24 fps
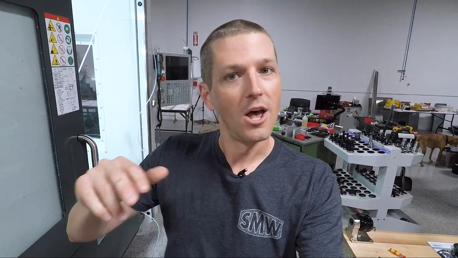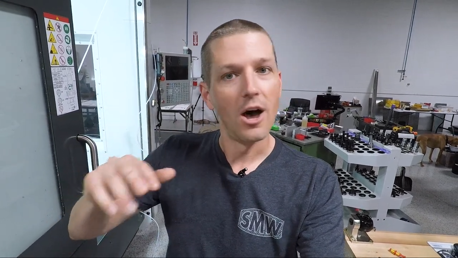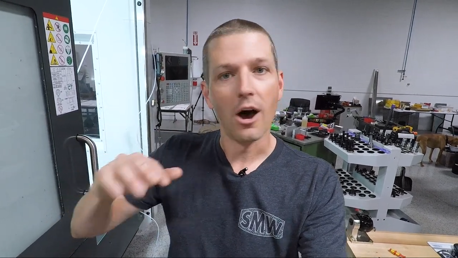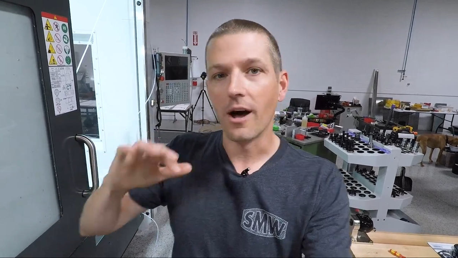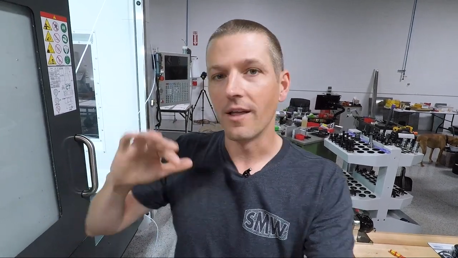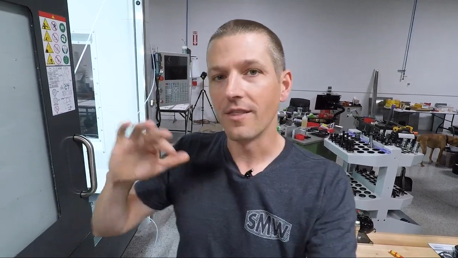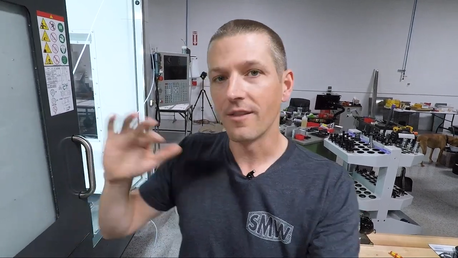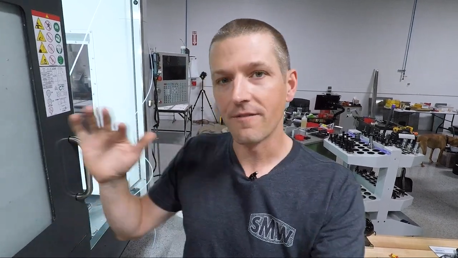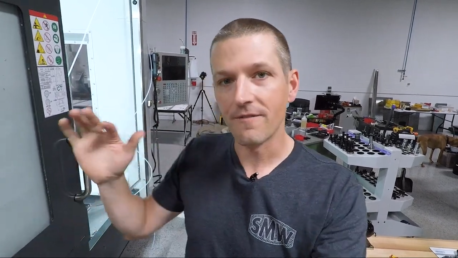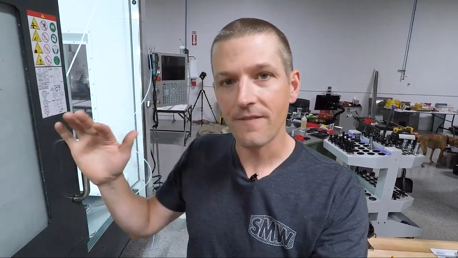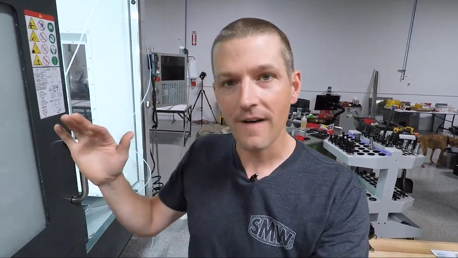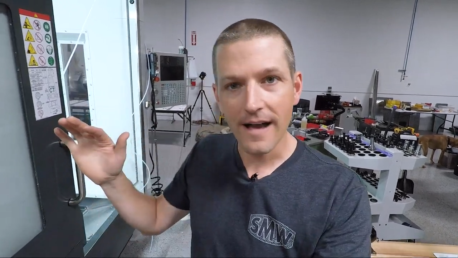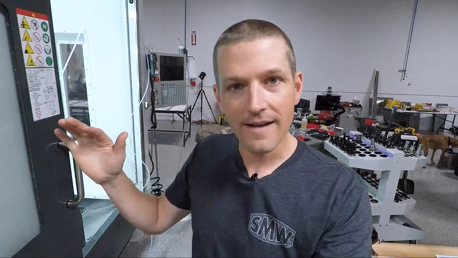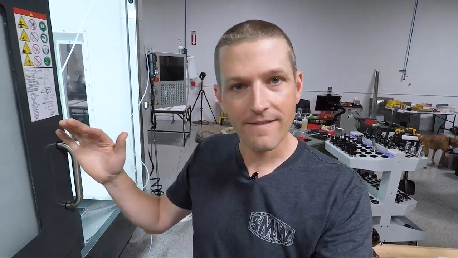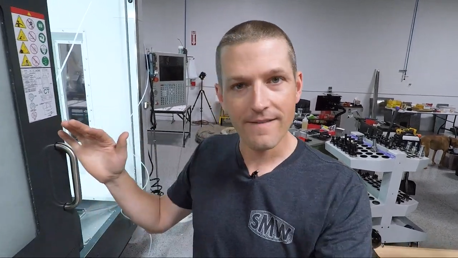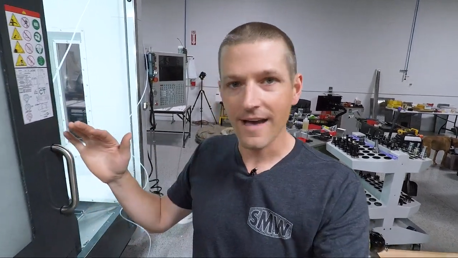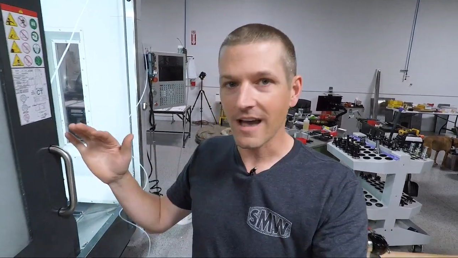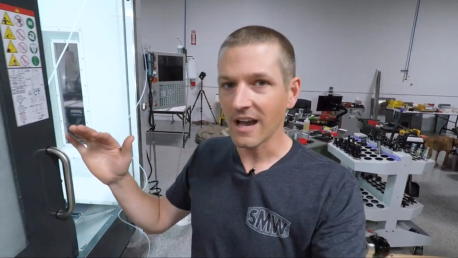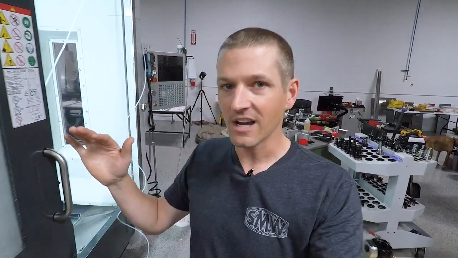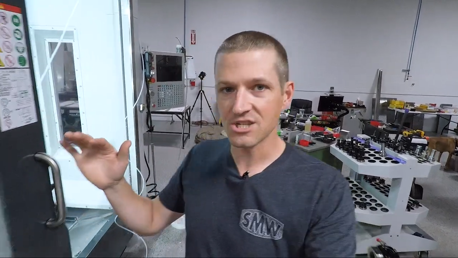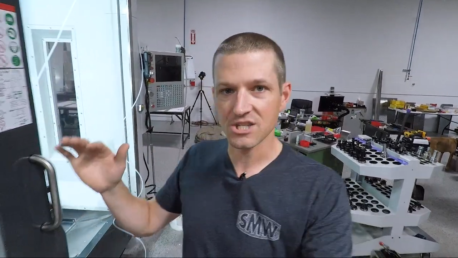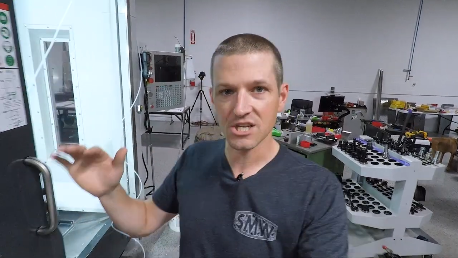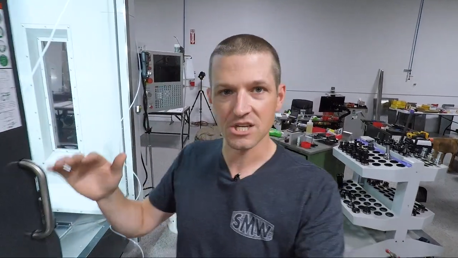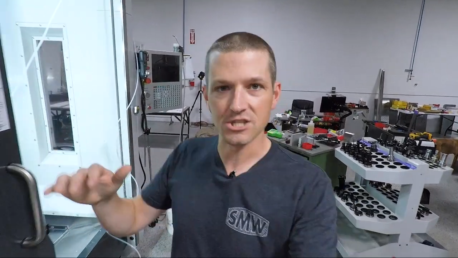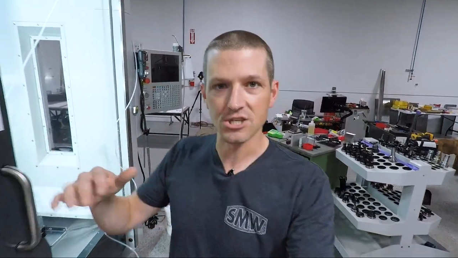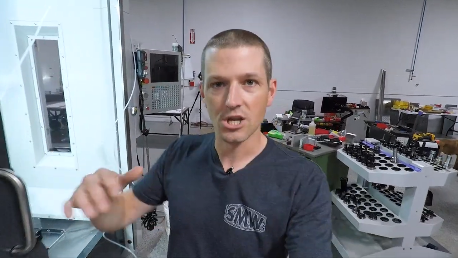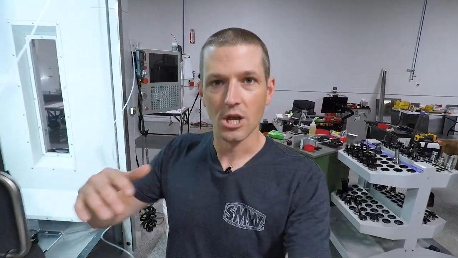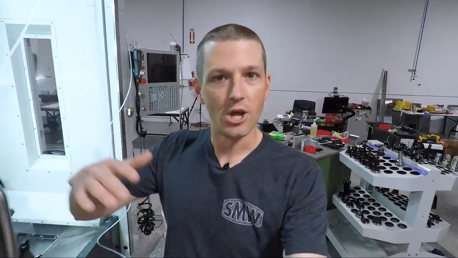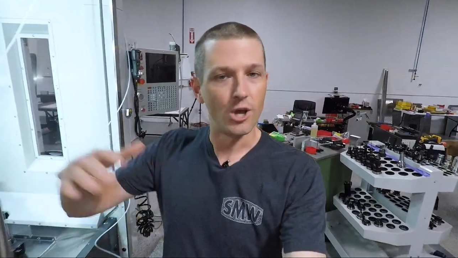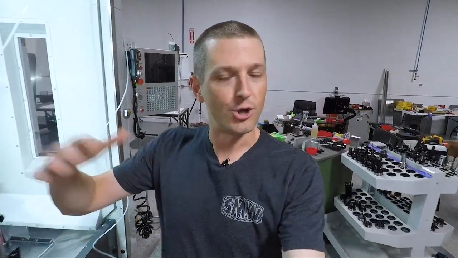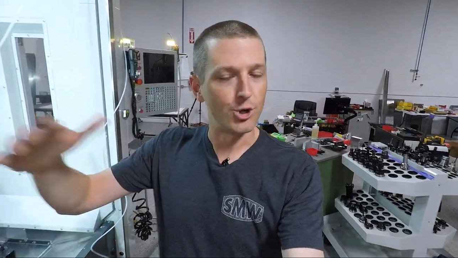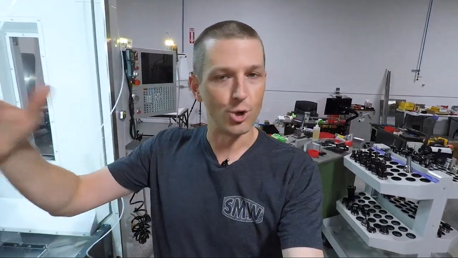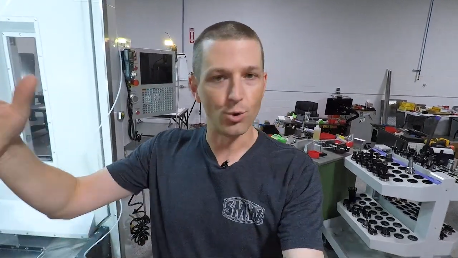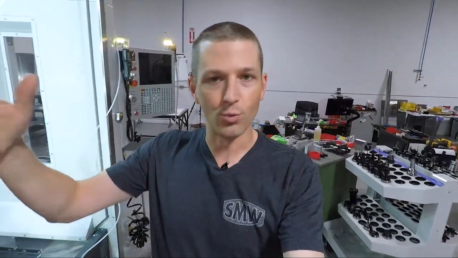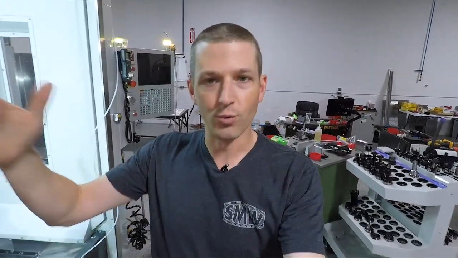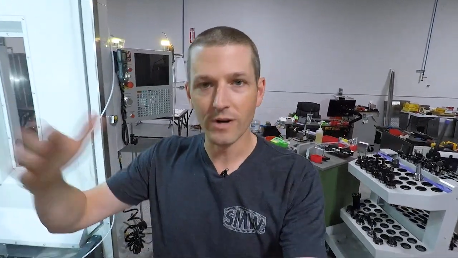On the five-axis,
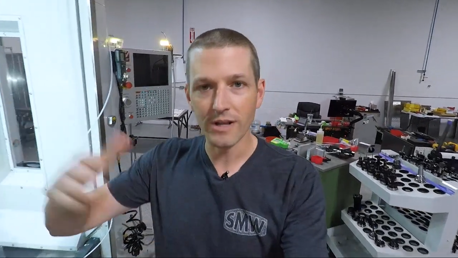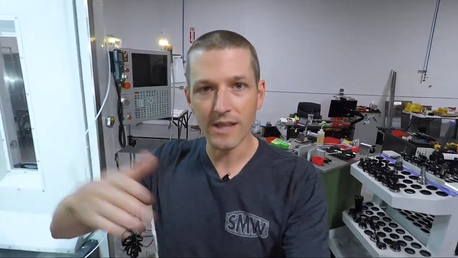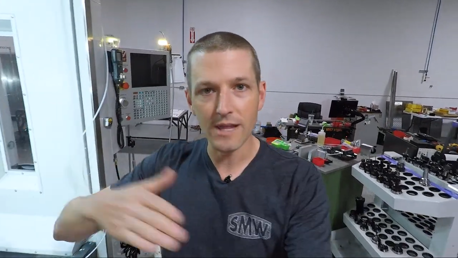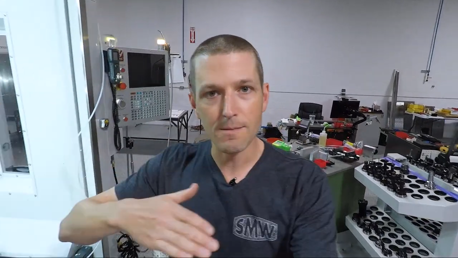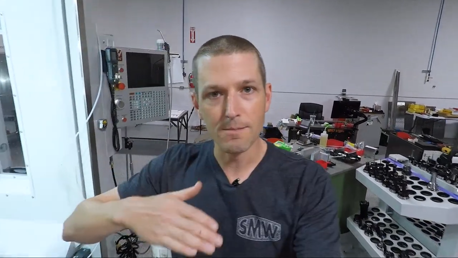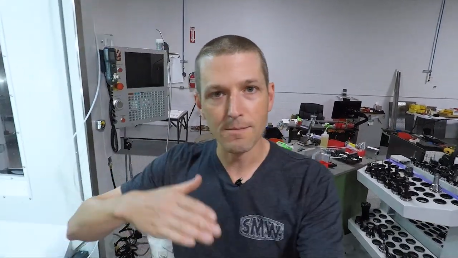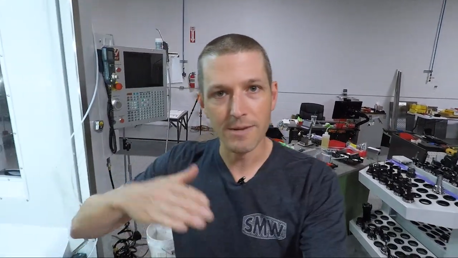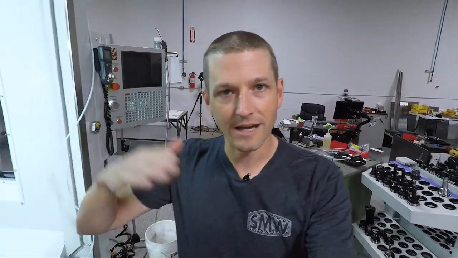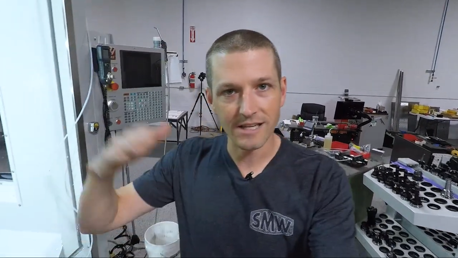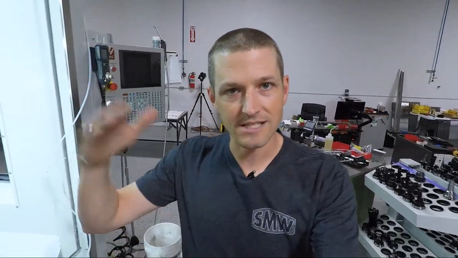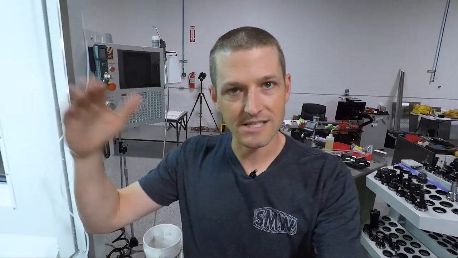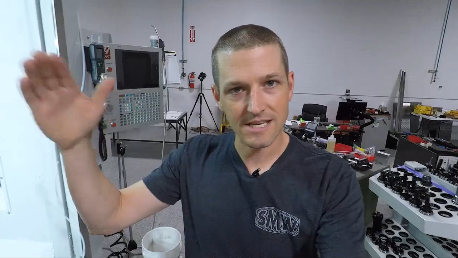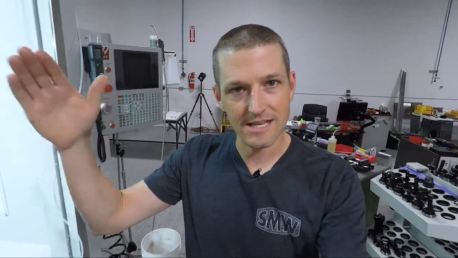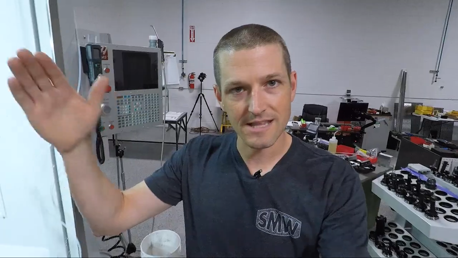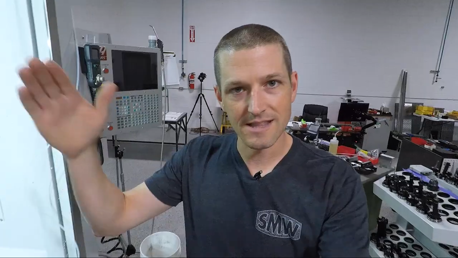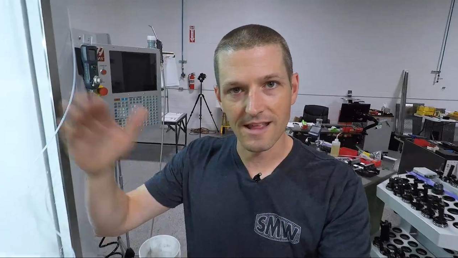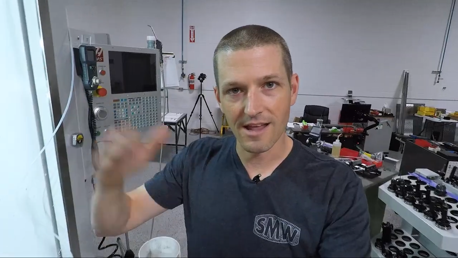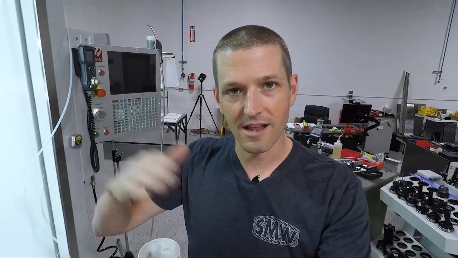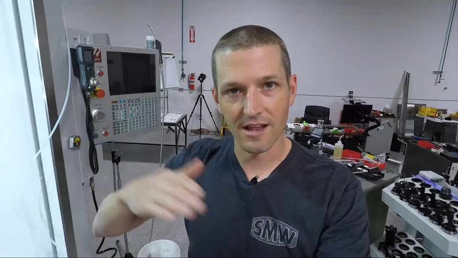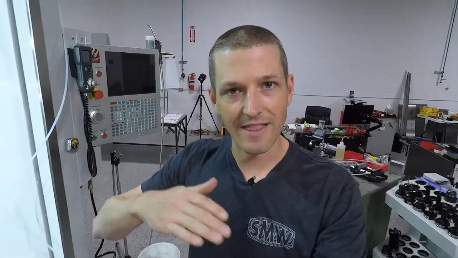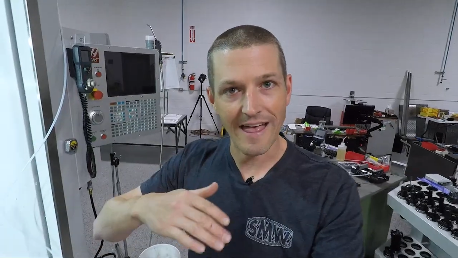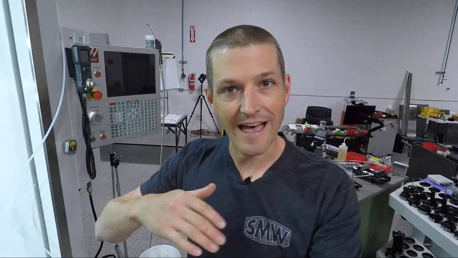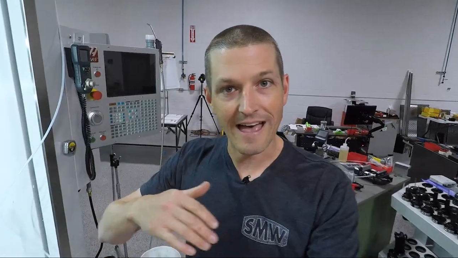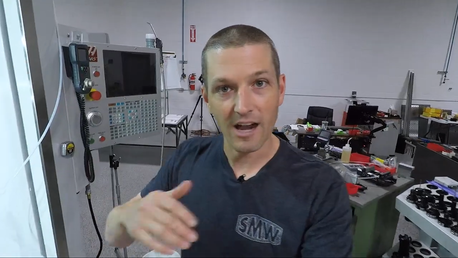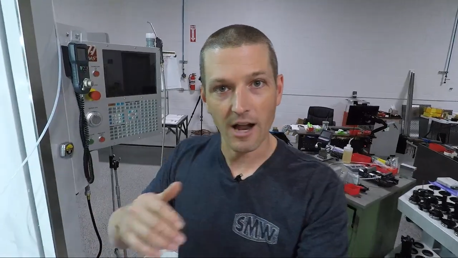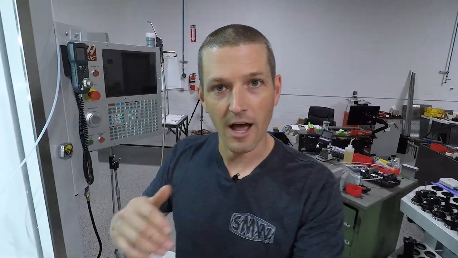you're really mixing that